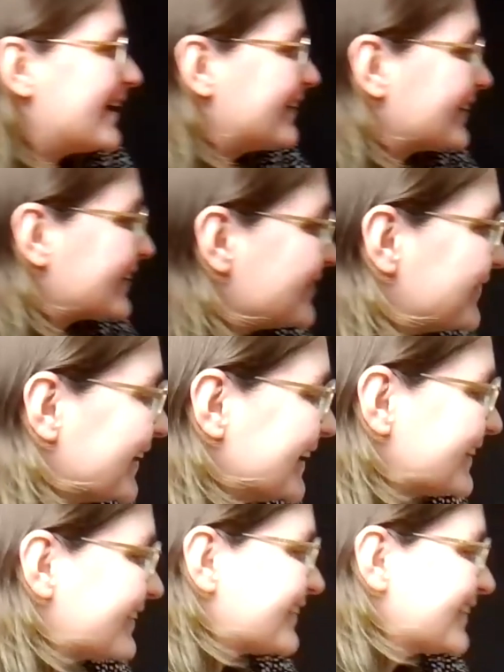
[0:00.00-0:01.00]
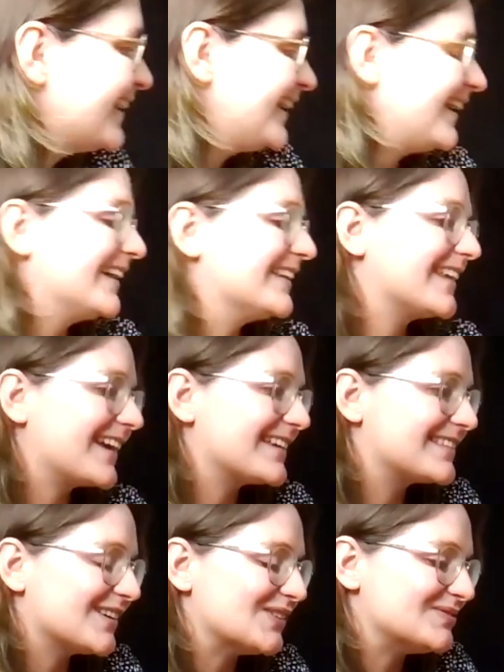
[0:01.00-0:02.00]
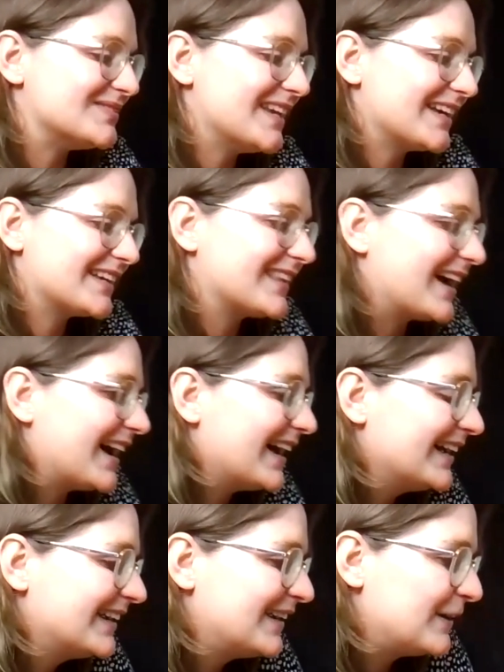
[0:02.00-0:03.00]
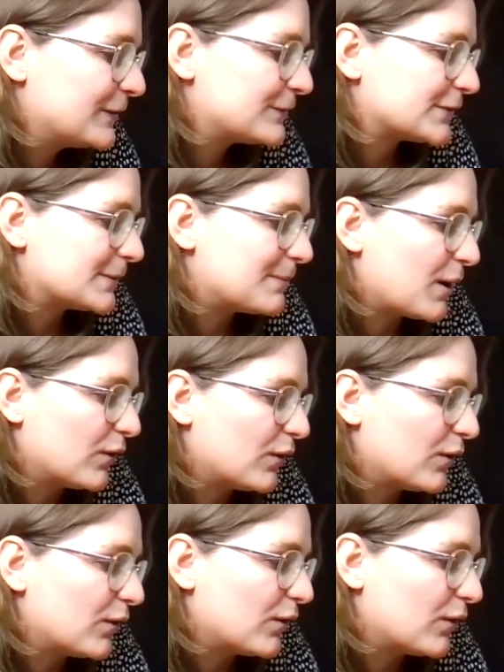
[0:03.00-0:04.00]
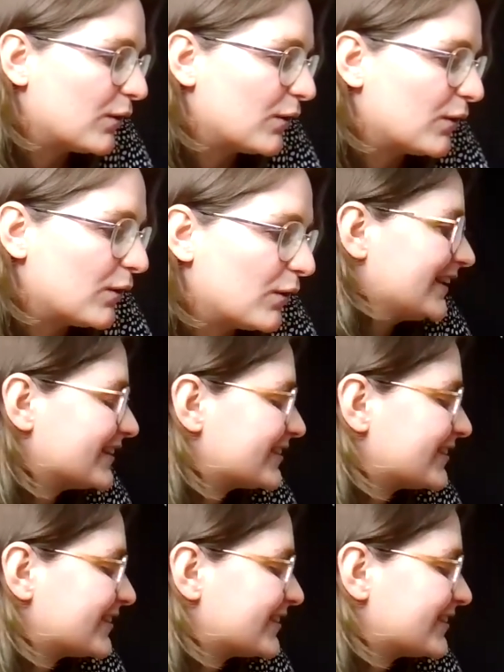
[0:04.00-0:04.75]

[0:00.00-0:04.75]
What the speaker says: and confess. And then I sort of nicked that for a poem as well.